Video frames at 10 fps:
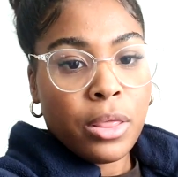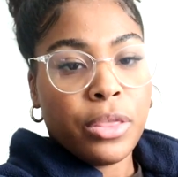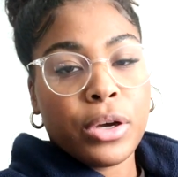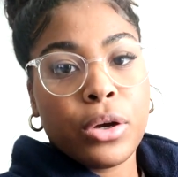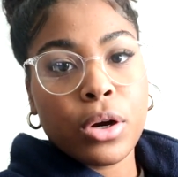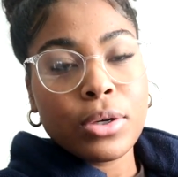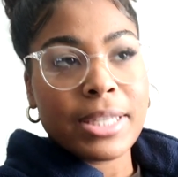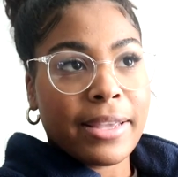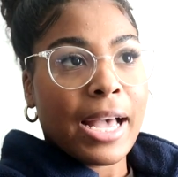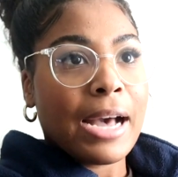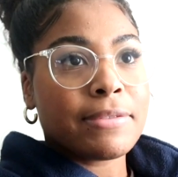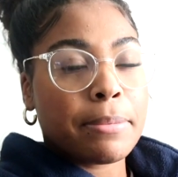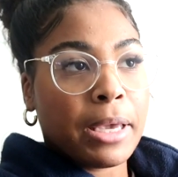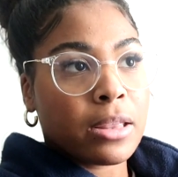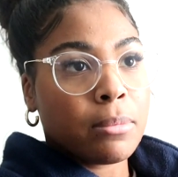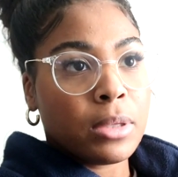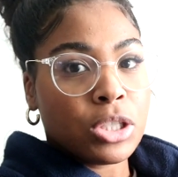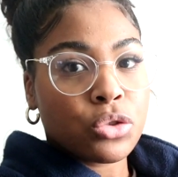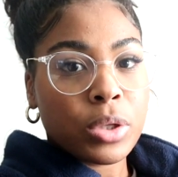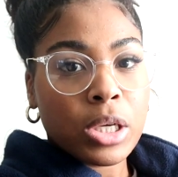the girls, I think I have to make them
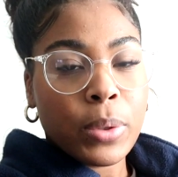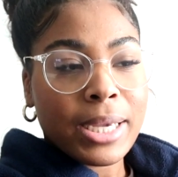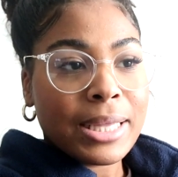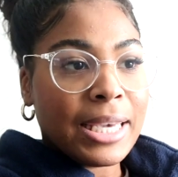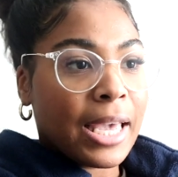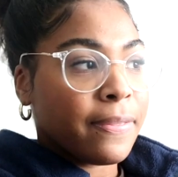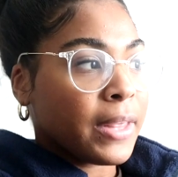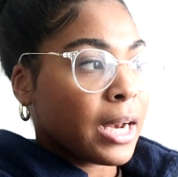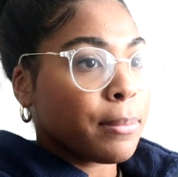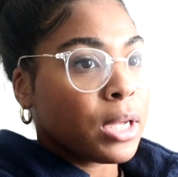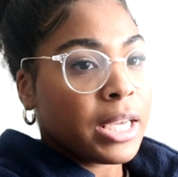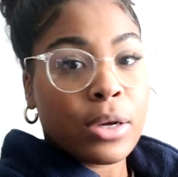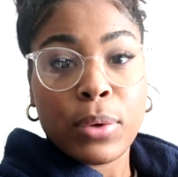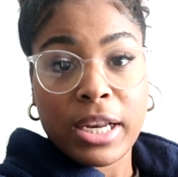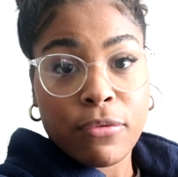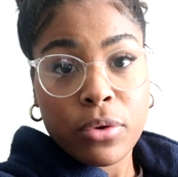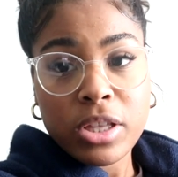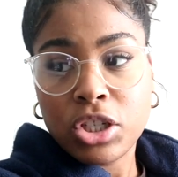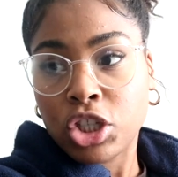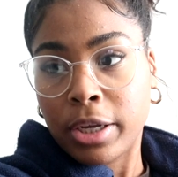lunch really quickly and then I'm gonna get ready for
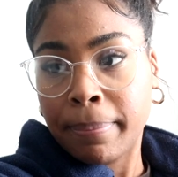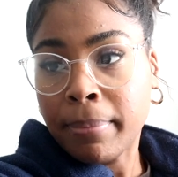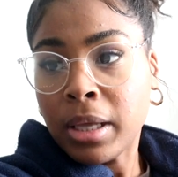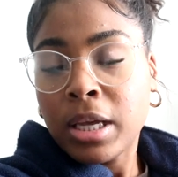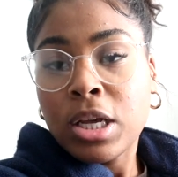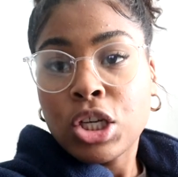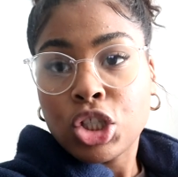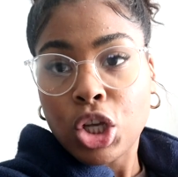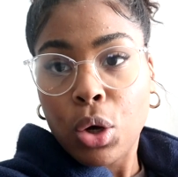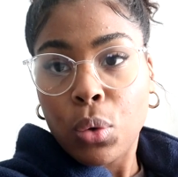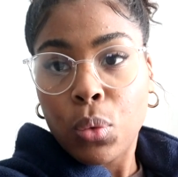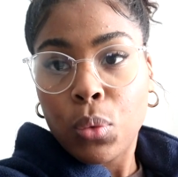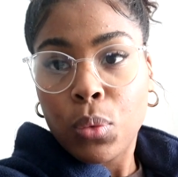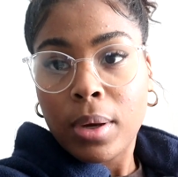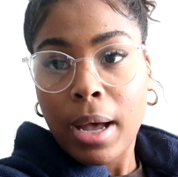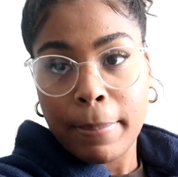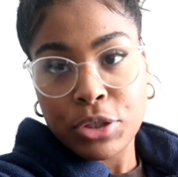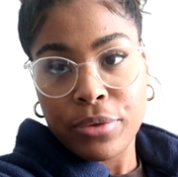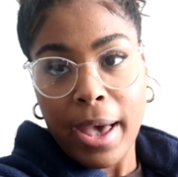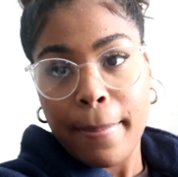the gym. So I'm gonna
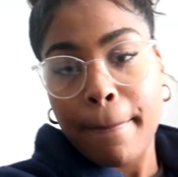do that.